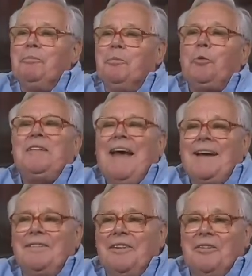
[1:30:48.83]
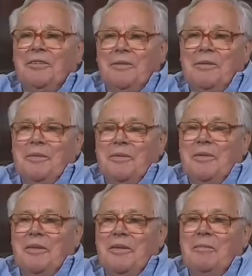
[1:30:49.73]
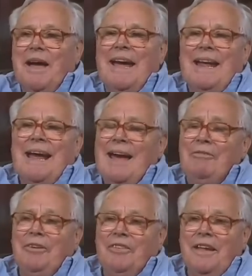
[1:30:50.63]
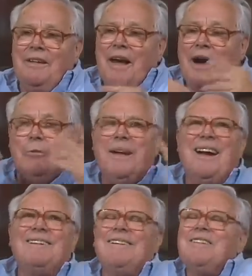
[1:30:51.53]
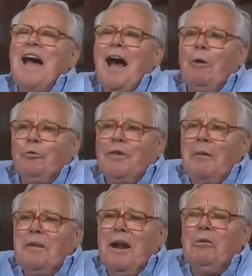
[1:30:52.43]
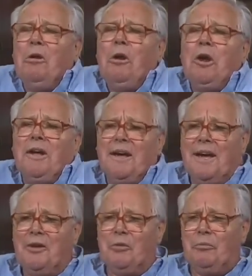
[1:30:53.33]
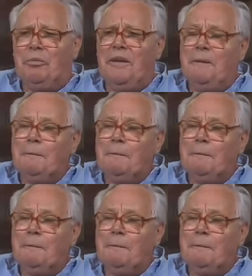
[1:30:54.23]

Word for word: protected by everything. How we got this house, I mean, how lucky can you be?